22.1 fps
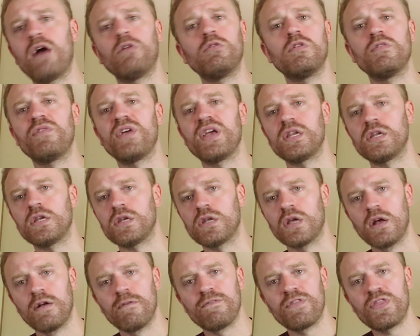elevated
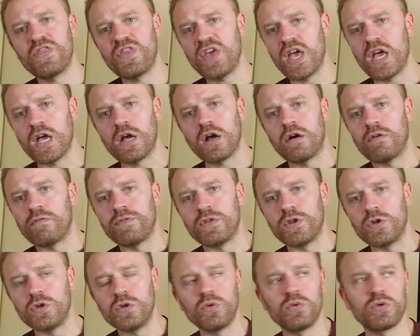thing of the
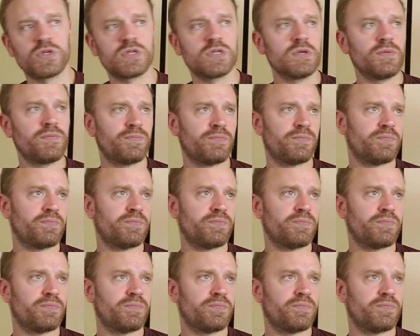nous.